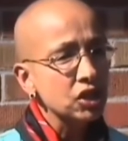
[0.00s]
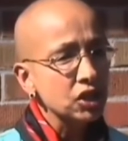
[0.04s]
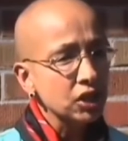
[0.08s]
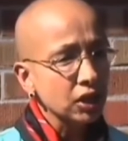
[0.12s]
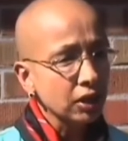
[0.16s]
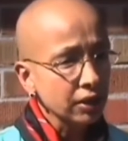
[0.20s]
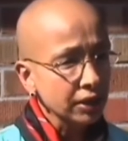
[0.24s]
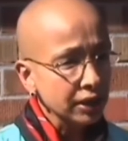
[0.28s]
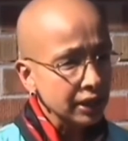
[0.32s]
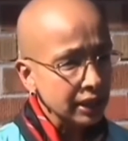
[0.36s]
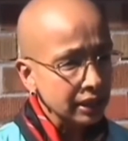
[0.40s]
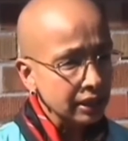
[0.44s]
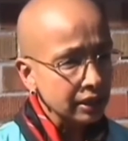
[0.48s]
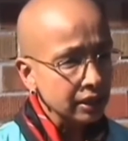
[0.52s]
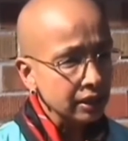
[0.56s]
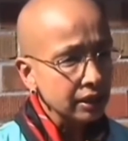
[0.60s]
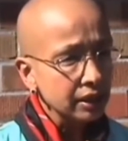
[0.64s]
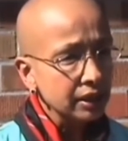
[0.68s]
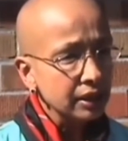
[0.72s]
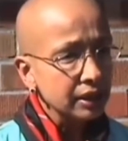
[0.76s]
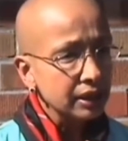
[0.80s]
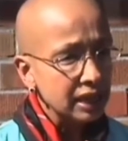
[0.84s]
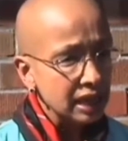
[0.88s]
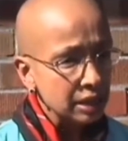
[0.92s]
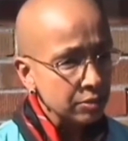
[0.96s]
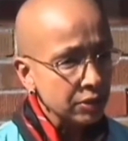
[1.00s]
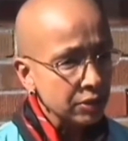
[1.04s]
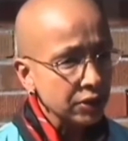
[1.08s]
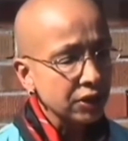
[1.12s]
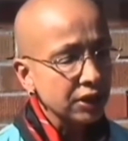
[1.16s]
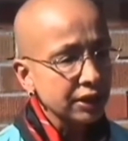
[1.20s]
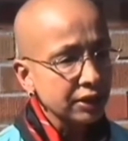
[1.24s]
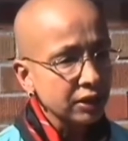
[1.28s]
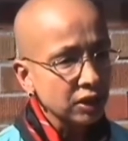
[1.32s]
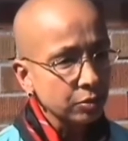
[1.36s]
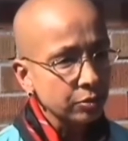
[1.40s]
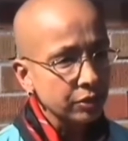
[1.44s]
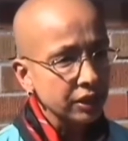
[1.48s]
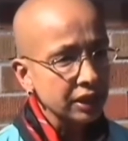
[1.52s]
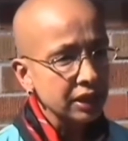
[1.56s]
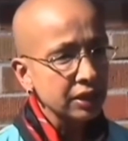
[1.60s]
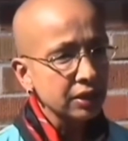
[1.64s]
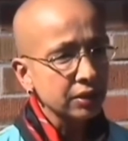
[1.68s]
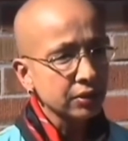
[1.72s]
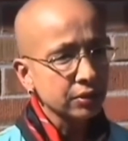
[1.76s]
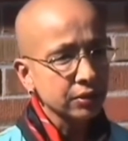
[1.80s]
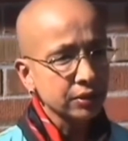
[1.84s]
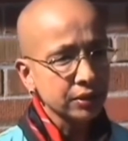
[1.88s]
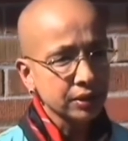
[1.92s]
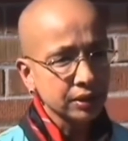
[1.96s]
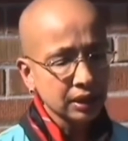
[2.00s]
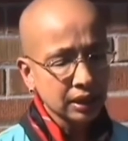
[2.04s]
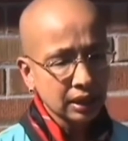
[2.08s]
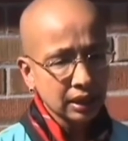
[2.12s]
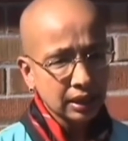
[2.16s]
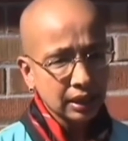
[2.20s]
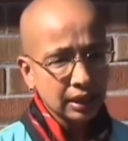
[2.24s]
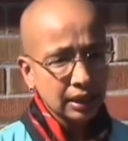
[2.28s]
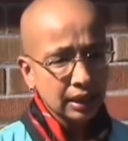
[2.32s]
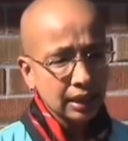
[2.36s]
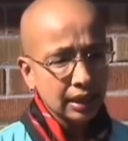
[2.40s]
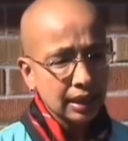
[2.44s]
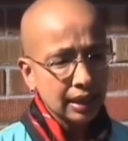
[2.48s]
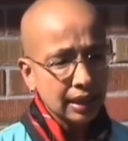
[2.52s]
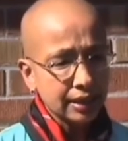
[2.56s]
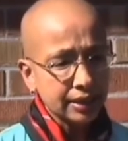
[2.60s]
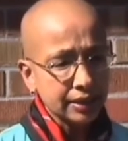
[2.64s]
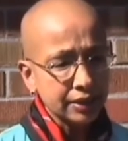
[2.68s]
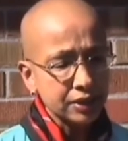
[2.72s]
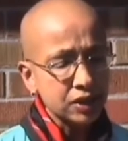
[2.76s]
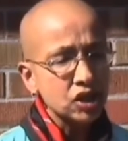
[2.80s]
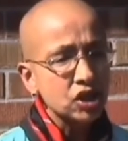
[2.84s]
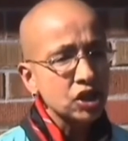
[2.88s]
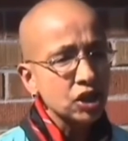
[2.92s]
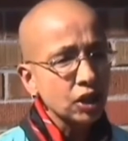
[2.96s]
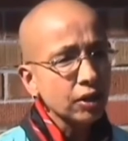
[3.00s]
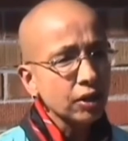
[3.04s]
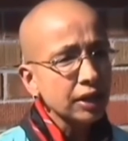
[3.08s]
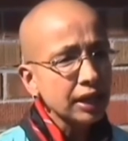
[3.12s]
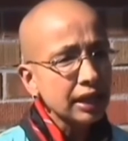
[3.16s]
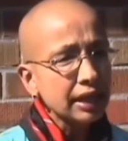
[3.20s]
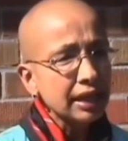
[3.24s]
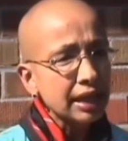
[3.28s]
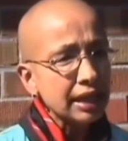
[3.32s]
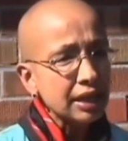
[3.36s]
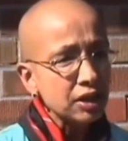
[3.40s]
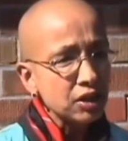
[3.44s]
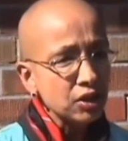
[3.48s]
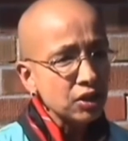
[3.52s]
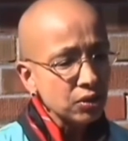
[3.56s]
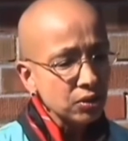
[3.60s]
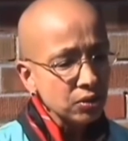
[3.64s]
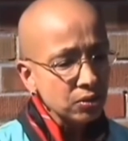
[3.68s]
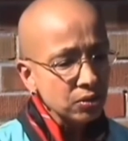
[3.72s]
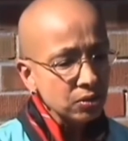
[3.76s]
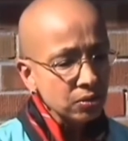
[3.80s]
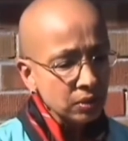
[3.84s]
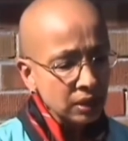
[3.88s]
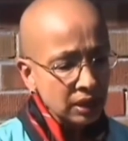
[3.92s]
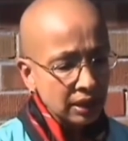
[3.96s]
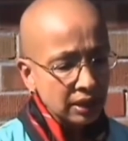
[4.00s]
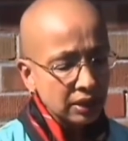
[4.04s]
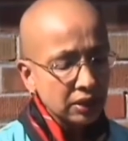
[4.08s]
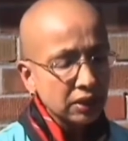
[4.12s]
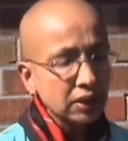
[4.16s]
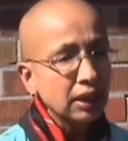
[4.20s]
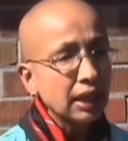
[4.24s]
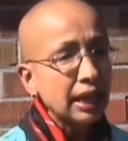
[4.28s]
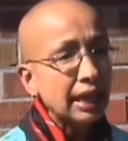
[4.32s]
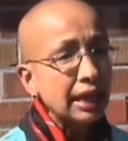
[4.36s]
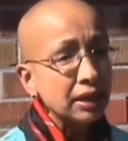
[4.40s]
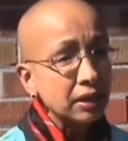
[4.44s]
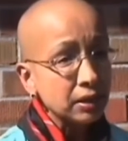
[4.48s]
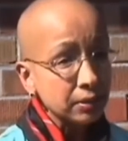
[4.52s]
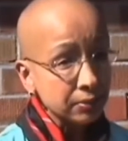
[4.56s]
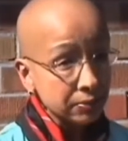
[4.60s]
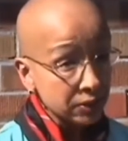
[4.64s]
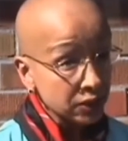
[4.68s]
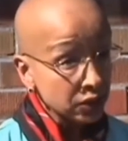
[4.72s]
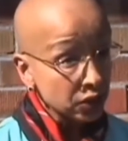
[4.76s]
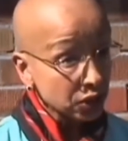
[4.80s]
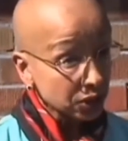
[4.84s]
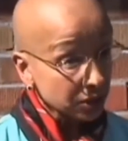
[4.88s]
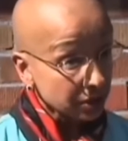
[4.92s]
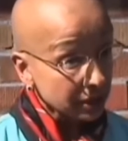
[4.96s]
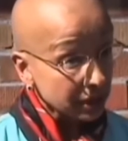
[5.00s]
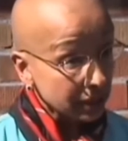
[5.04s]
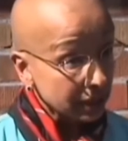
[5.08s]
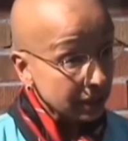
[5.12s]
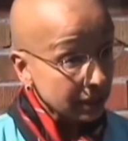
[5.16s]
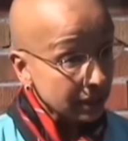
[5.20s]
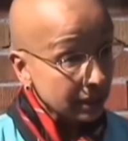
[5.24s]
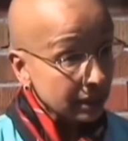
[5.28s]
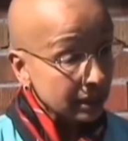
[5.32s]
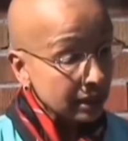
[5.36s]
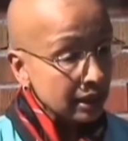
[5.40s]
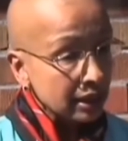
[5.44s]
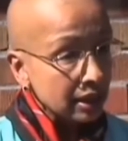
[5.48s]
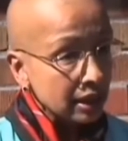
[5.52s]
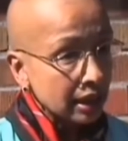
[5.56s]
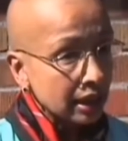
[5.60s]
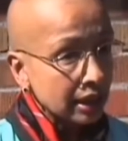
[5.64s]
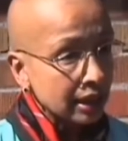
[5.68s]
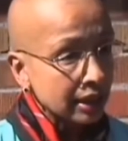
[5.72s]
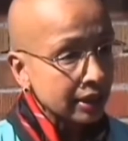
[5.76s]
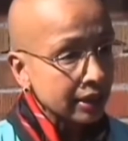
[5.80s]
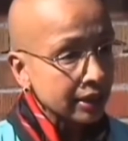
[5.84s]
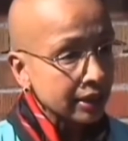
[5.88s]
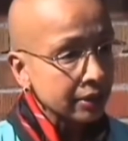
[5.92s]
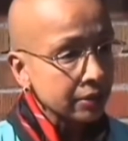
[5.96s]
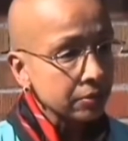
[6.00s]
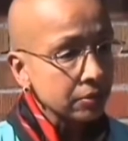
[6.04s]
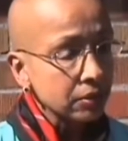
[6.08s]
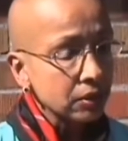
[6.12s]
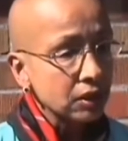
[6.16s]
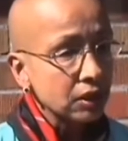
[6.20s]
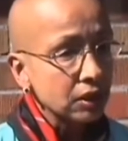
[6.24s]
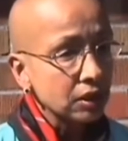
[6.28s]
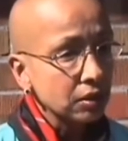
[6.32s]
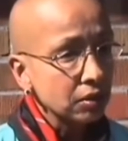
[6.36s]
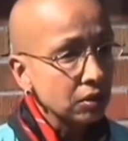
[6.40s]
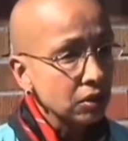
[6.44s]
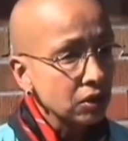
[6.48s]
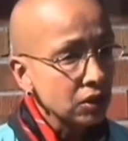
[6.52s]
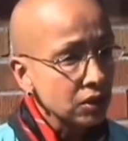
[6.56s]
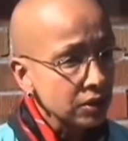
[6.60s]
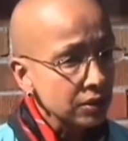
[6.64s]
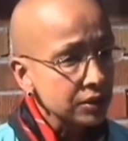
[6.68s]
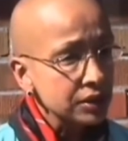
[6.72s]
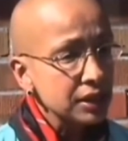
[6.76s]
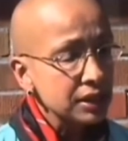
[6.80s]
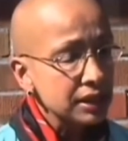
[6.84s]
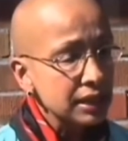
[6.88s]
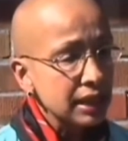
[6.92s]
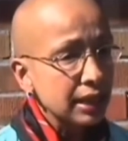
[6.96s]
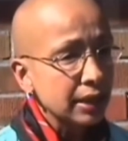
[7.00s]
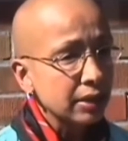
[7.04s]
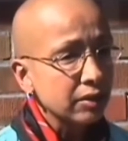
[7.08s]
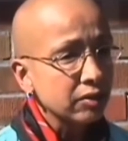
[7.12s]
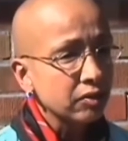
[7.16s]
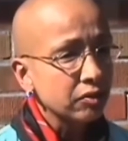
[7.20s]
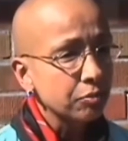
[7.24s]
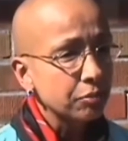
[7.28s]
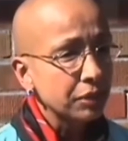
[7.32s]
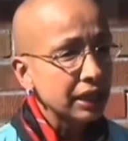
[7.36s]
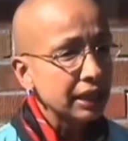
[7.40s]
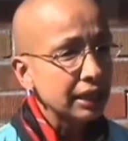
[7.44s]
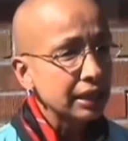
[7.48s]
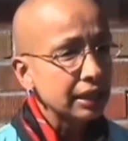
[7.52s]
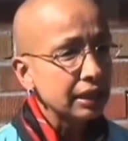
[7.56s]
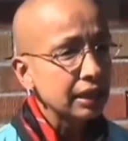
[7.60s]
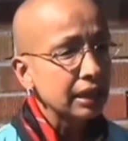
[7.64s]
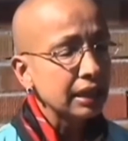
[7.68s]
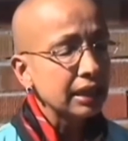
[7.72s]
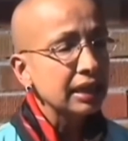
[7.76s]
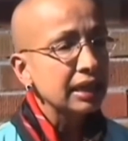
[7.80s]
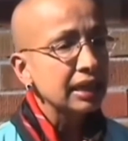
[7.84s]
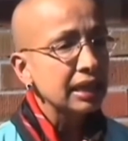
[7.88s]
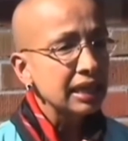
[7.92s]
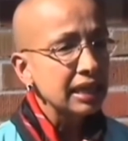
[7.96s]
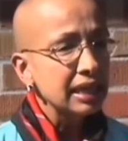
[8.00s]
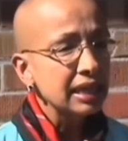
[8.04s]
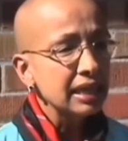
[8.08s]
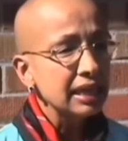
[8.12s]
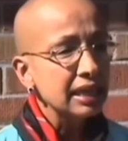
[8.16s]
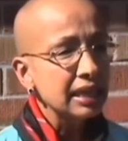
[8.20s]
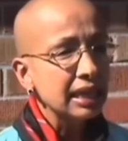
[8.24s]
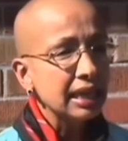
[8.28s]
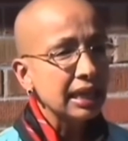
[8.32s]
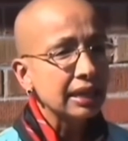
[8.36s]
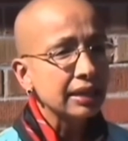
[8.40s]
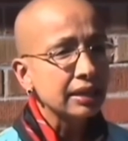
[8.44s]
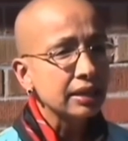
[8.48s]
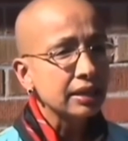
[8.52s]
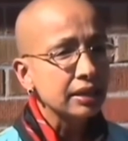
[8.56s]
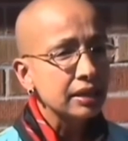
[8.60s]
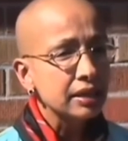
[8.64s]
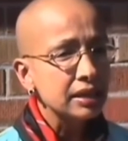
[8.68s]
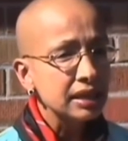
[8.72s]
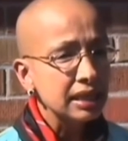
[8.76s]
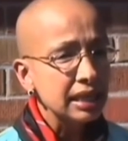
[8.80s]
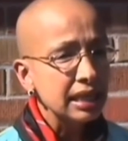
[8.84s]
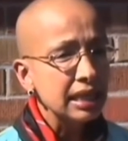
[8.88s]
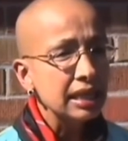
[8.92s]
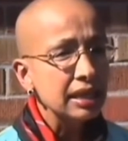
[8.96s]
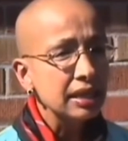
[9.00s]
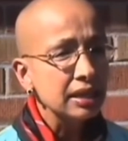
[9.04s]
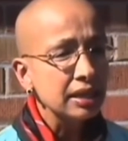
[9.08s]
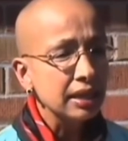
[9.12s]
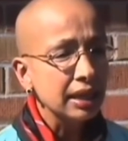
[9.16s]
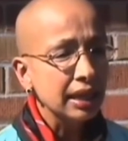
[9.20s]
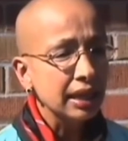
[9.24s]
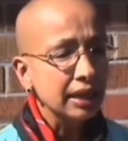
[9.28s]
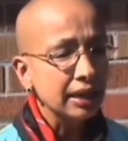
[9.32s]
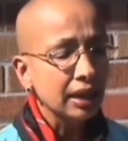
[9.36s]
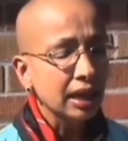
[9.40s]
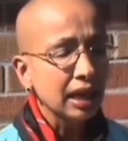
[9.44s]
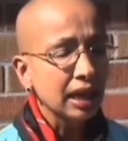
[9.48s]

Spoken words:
as medical officer in Toronto. She took control of the worst disaster caused by SARS by getting out to connect with people to fight the outbreak.